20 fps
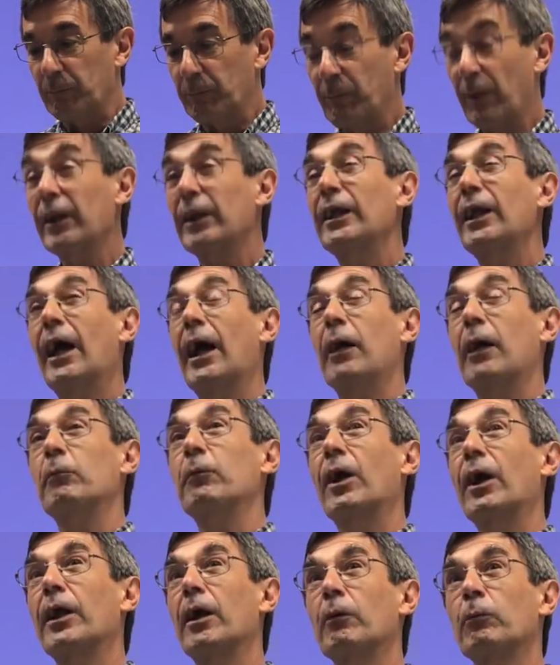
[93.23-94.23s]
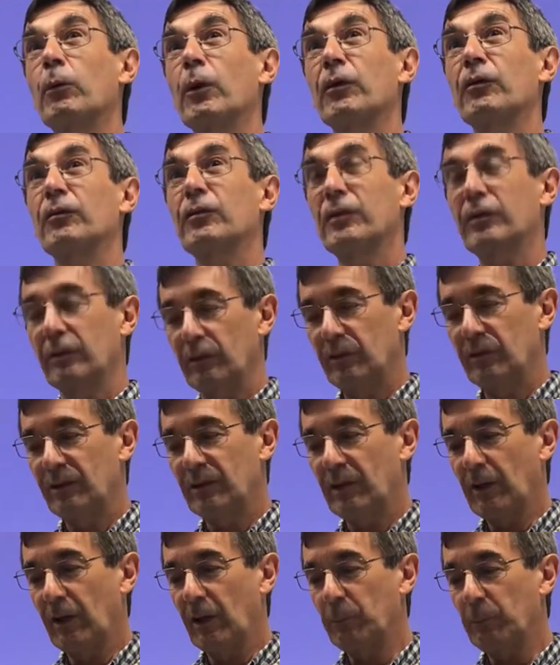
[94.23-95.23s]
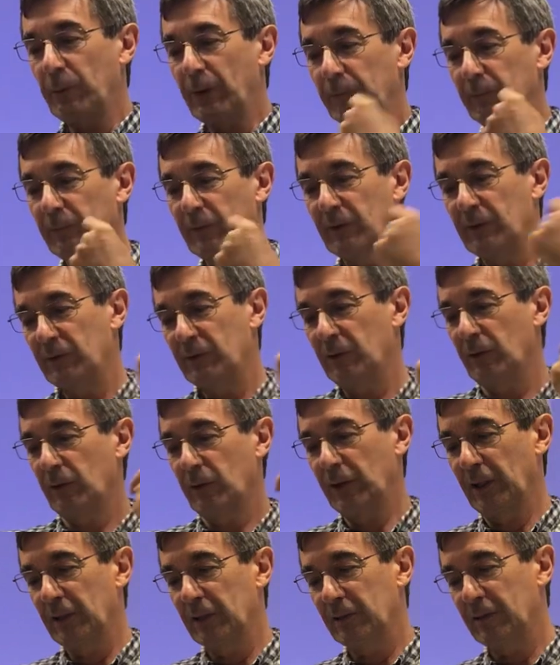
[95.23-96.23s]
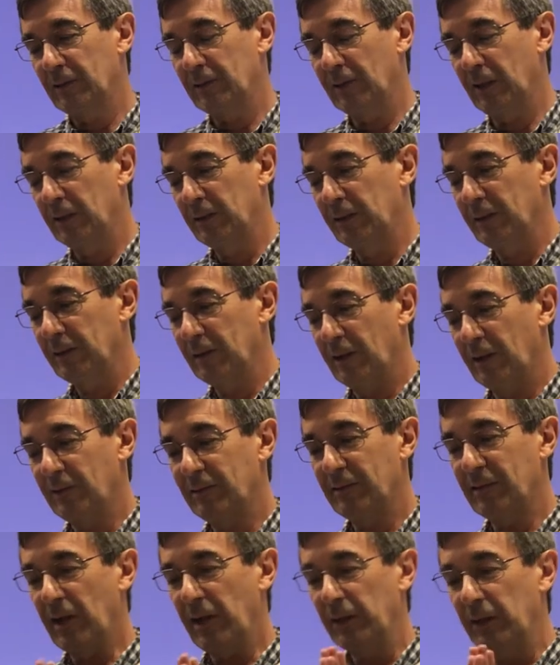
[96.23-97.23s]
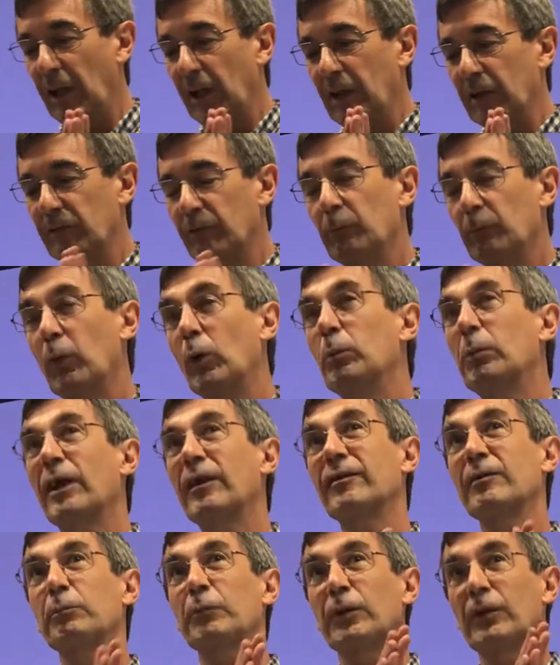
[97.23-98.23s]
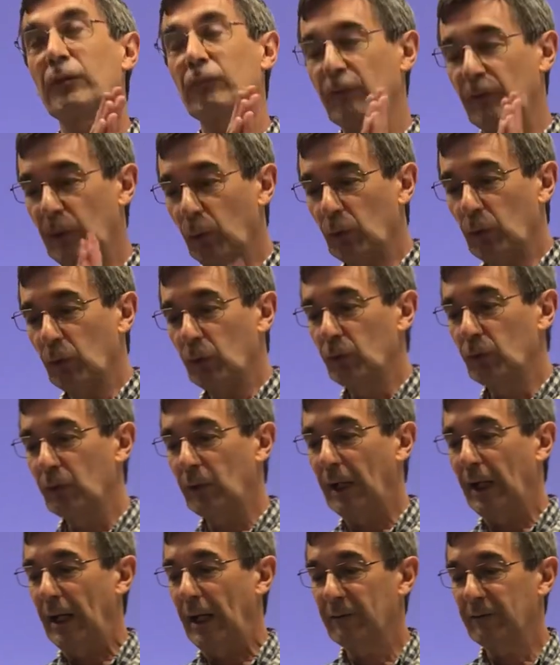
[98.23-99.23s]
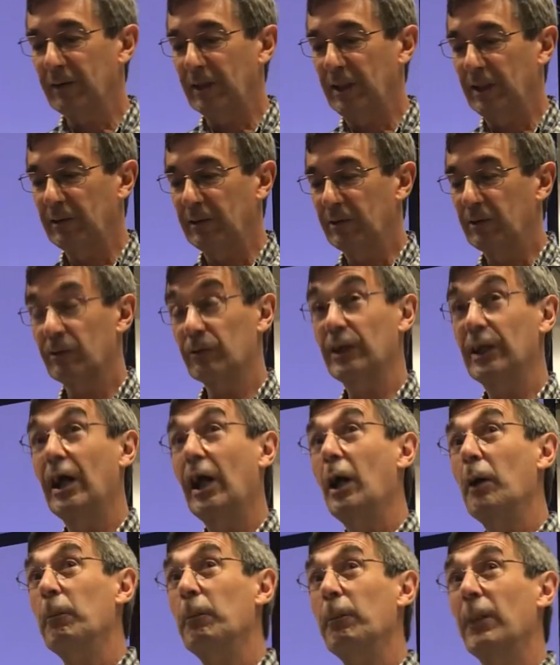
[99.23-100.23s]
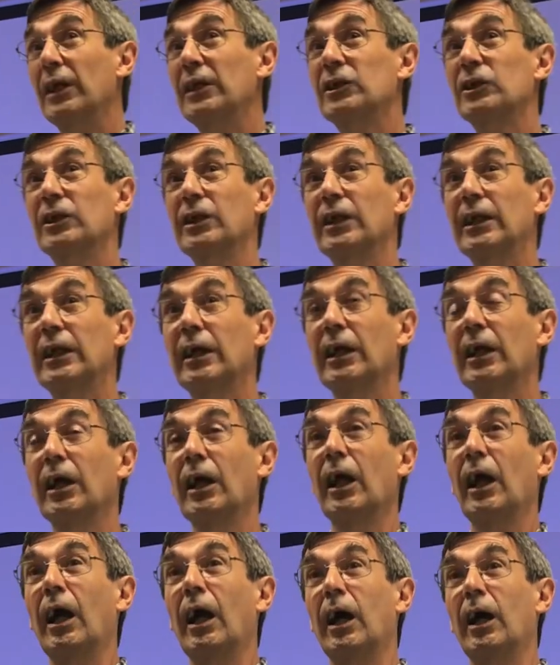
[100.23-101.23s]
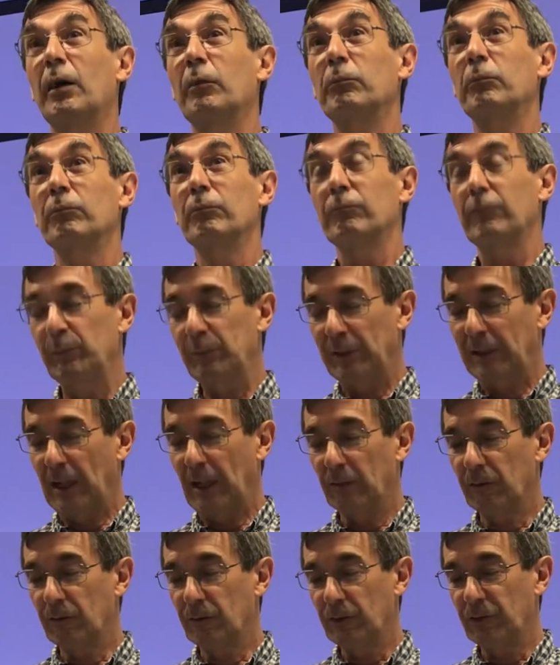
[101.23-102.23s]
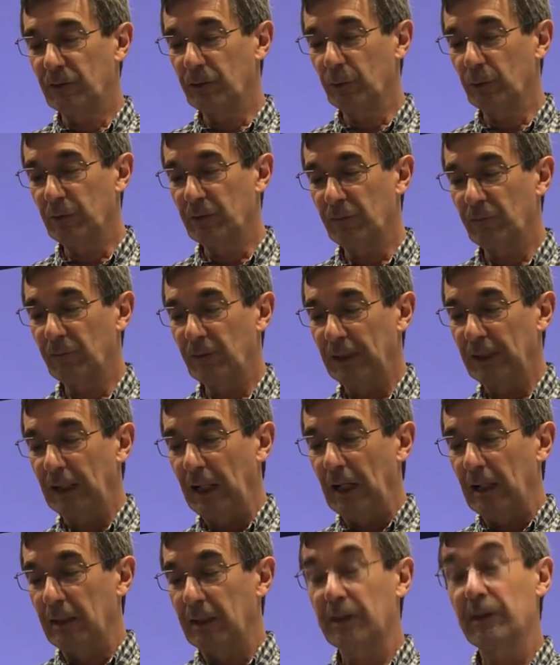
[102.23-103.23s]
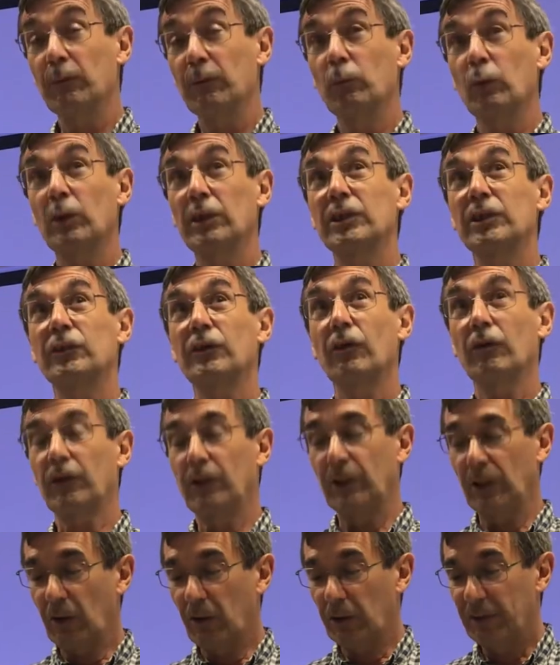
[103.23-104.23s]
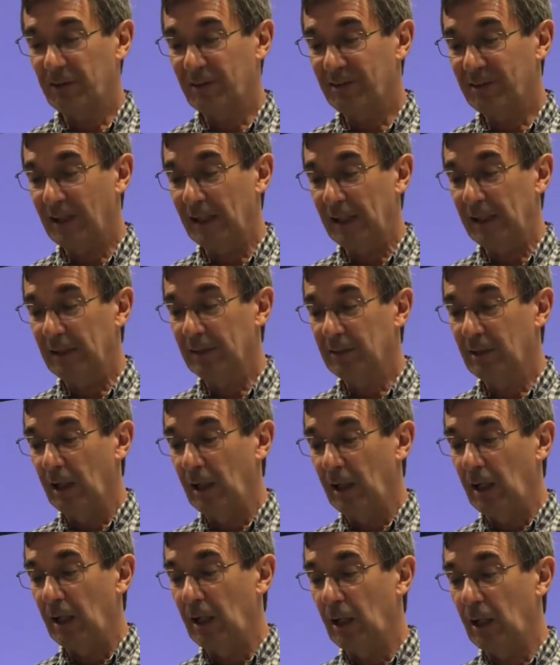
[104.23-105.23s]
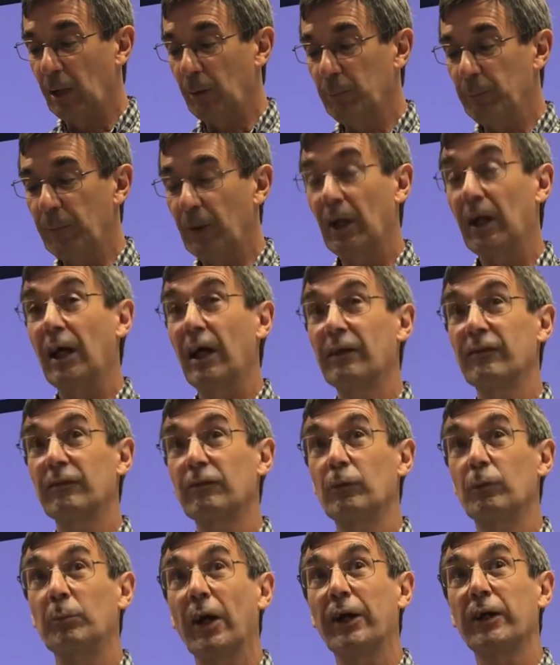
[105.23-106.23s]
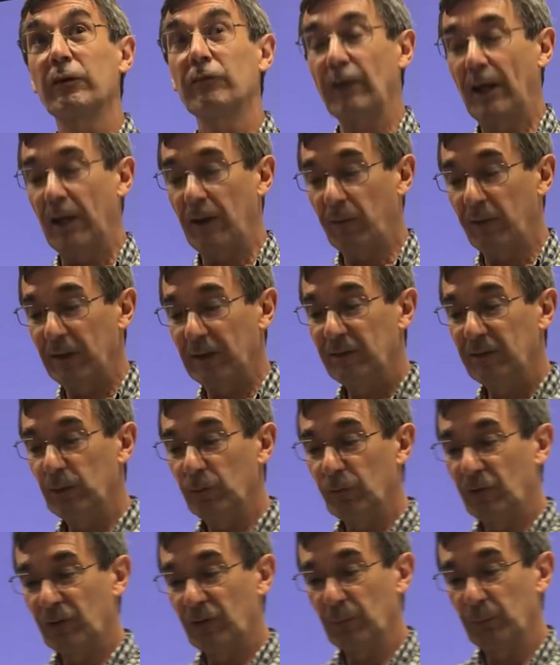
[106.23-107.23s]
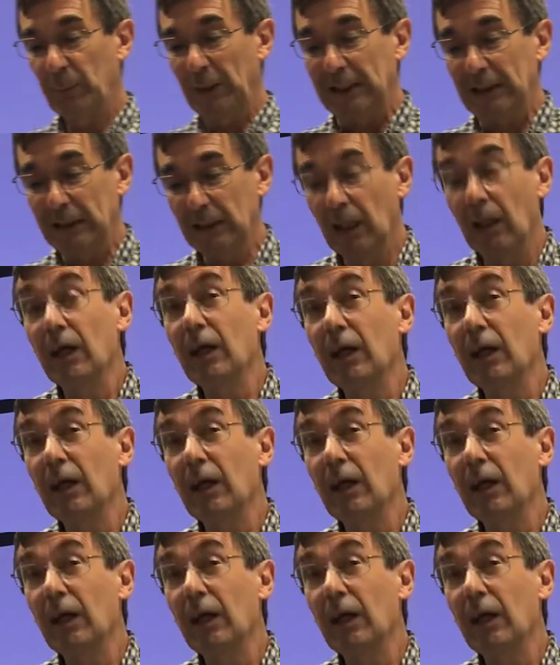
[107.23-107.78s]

But yeah, and I want to start by looking aside to mobilise a bit of local housing history, mentioning, maybe counterintuitively, the Woolwich Dockyard estate as a reminder of how things used to be.